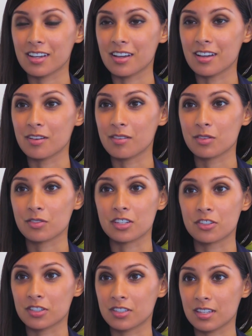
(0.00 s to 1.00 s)
Uh, I was
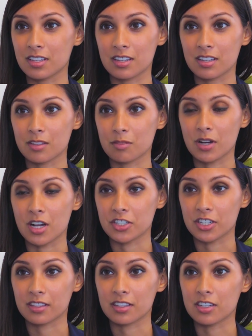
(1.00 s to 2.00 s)
interested in the
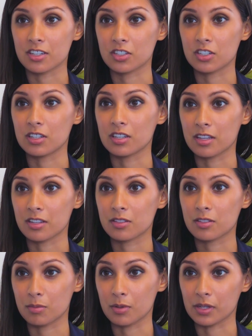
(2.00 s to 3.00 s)
project that she had
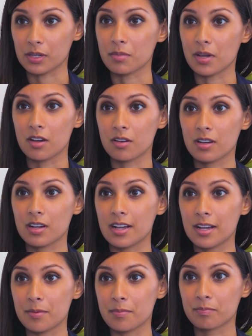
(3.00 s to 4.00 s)
spoken about,
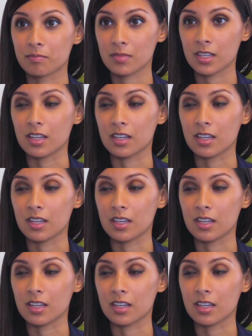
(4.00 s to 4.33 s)
um,